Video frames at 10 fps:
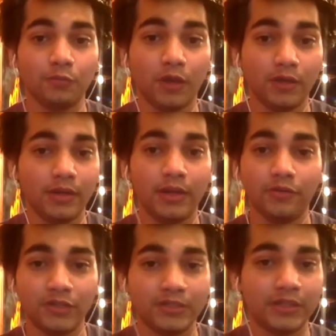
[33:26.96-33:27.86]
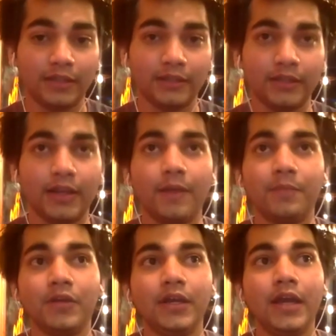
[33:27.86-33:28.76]
one interesting thing that
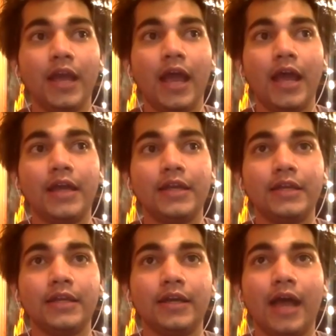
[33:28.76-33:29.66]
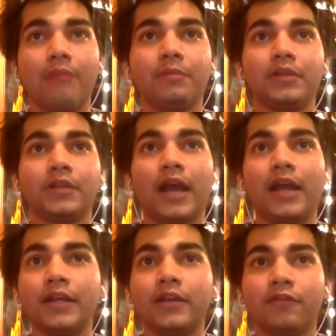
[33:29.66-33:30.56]
happened. And Apple
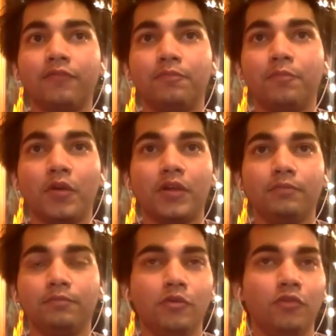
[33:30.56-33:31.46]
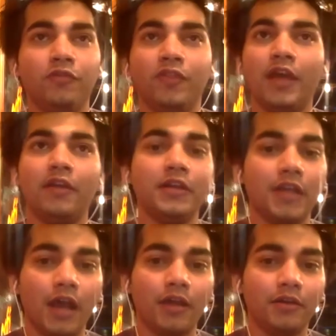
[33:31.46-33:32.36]
kind of moved their
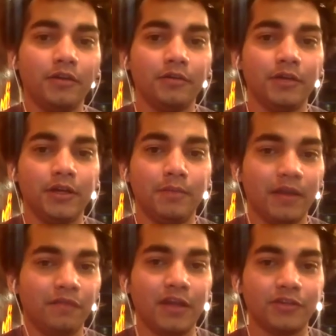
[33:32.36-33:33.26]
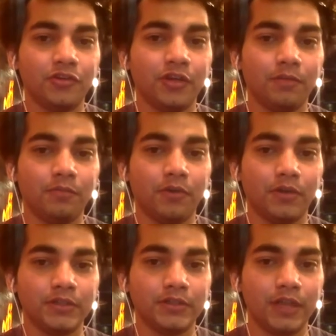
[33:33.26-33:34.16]
entire manufacturing and
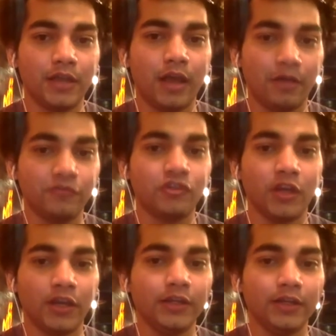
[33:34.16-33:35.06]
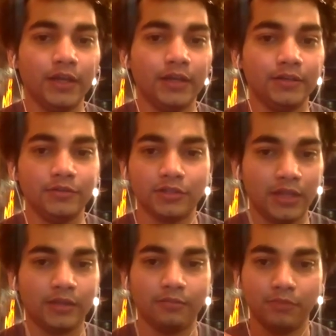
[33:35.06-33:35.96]
process out of China and just
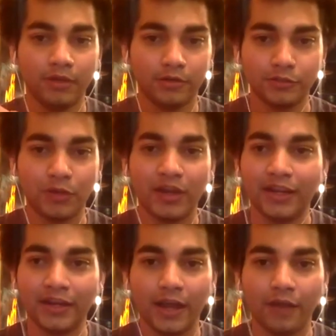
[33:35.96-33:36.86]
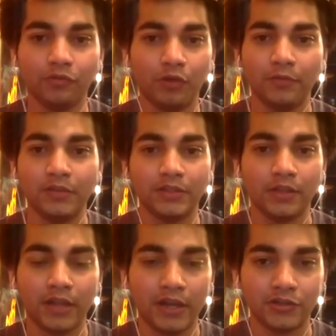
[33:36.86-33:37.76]
like are spreading it out throughout the
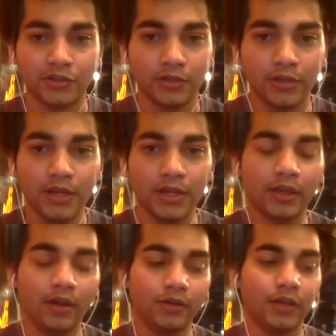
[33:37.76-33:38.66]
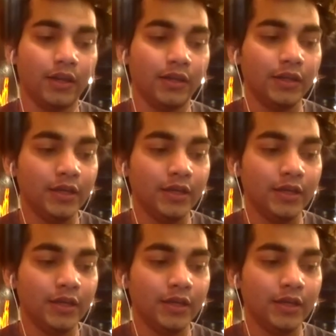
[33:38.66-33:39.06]
Southern Asian continent.